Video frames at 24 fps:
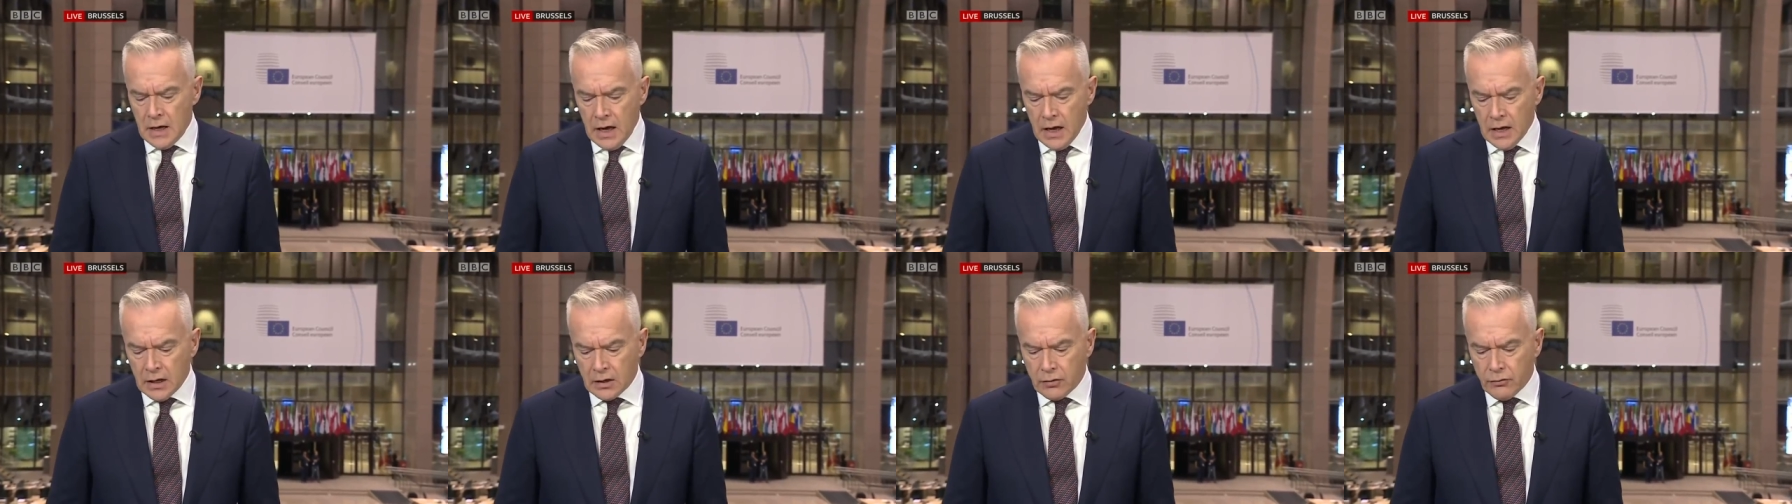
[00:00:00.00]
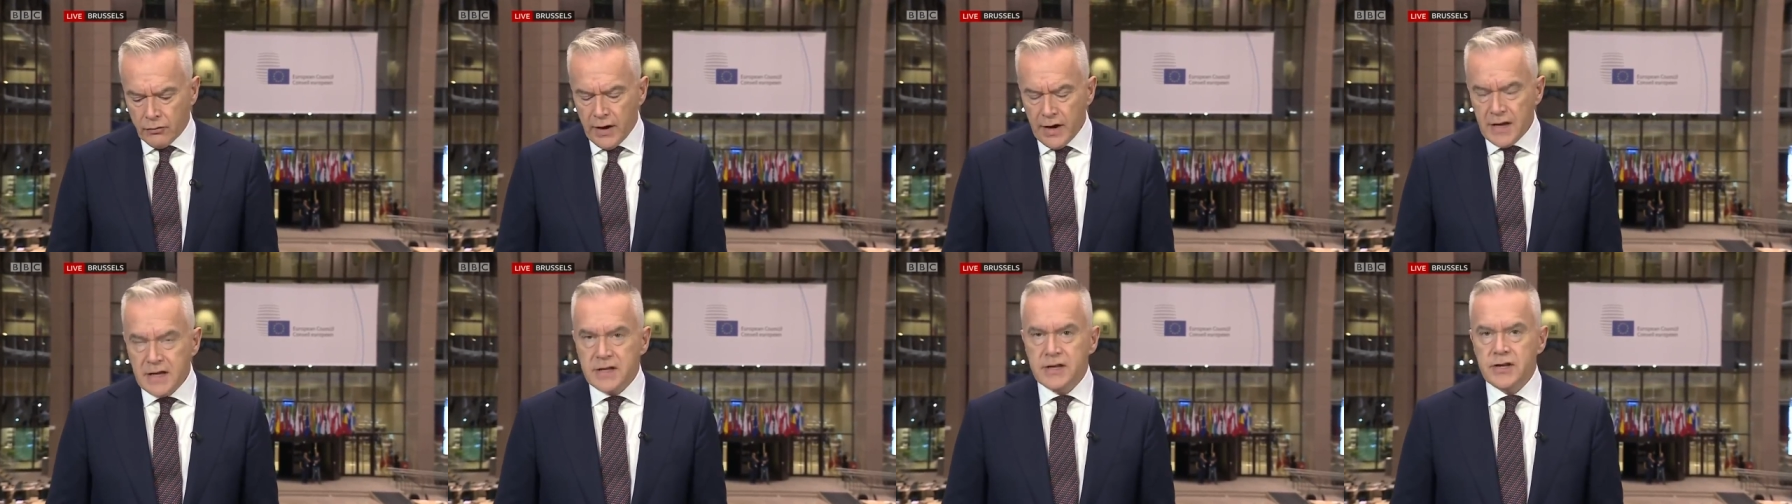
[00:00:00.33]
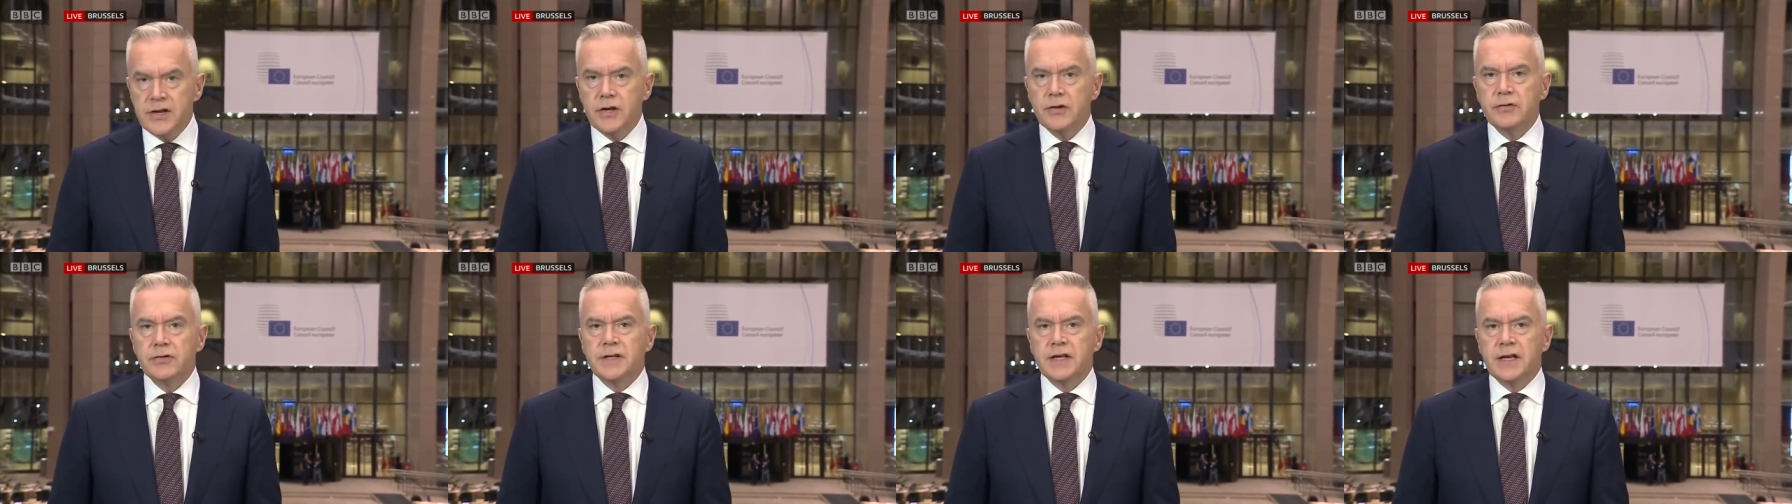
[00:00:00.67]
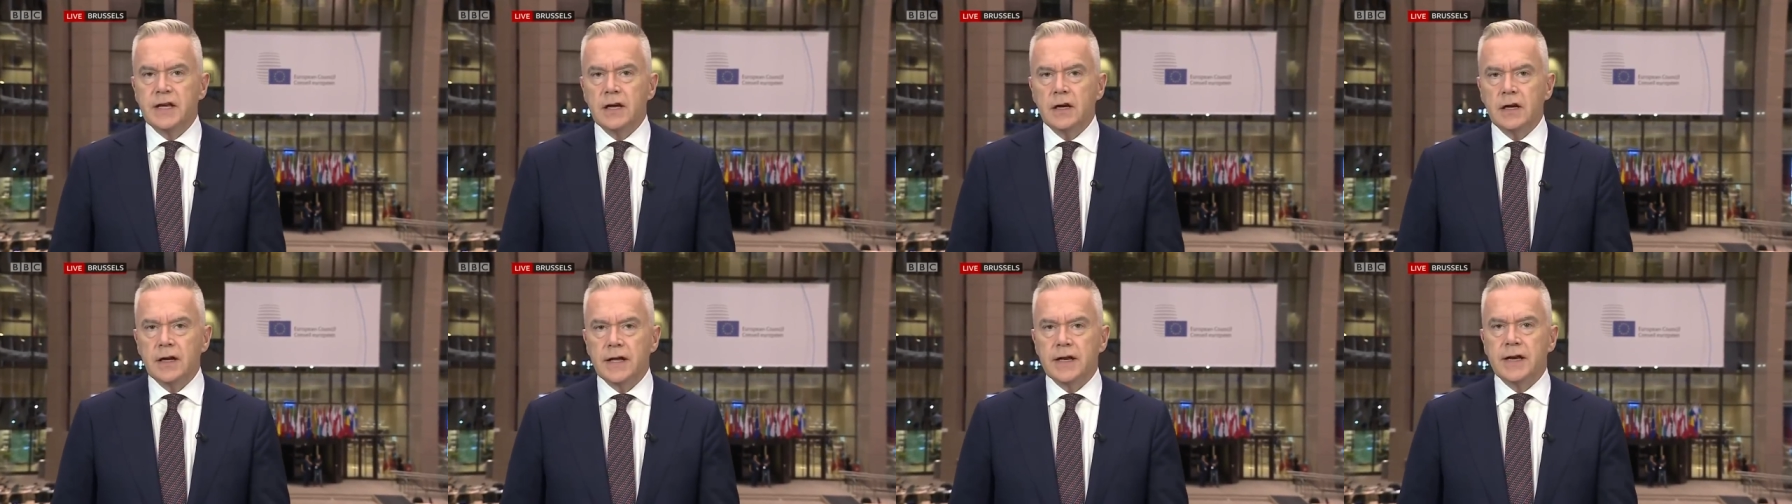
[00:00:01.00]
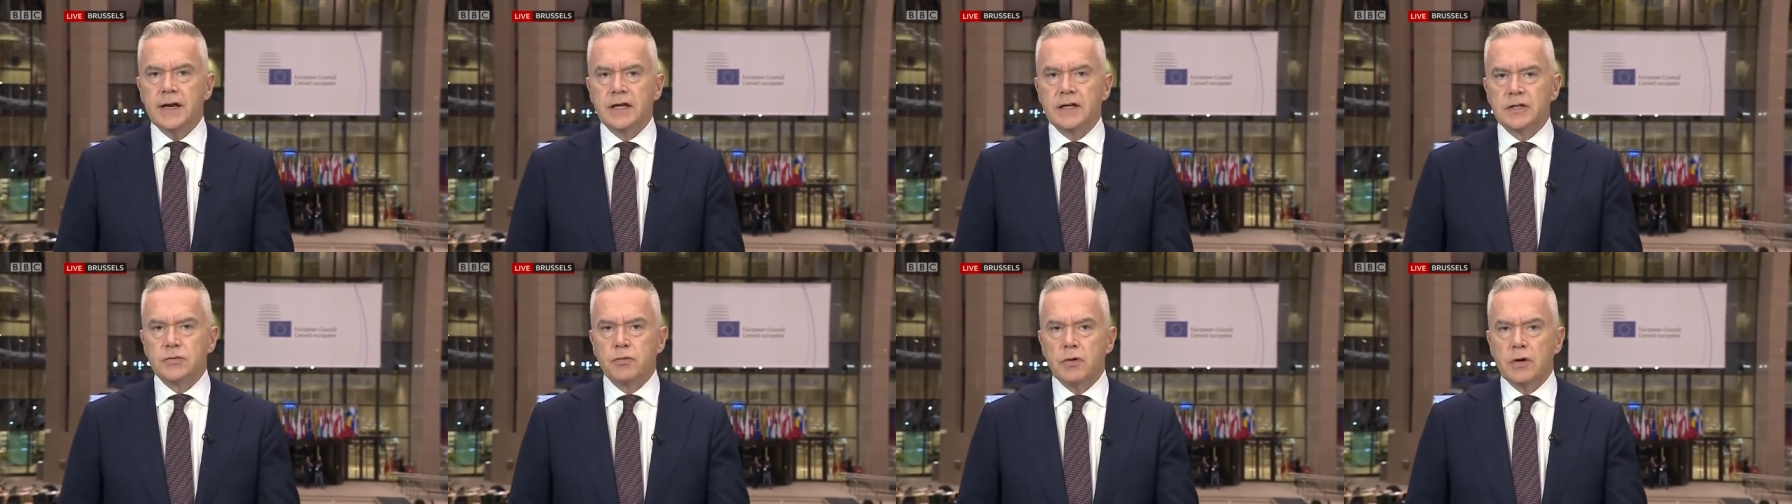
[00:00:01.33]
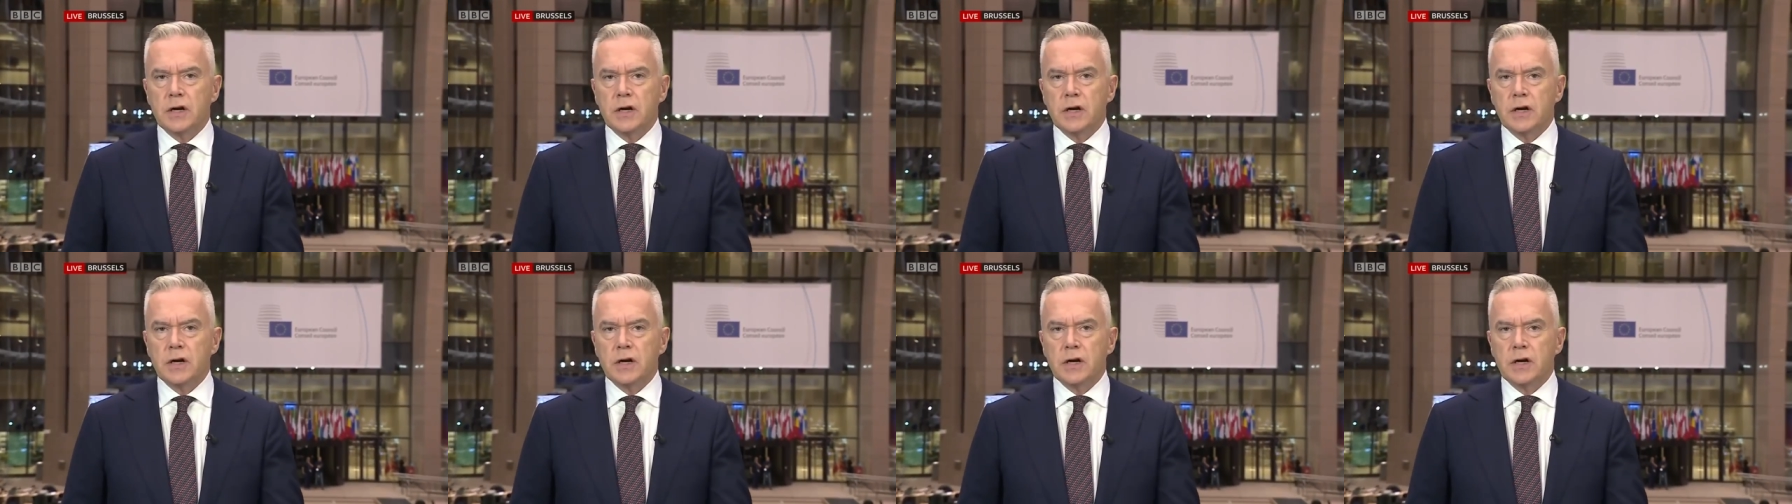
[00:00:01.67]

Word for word: a great new deal, in his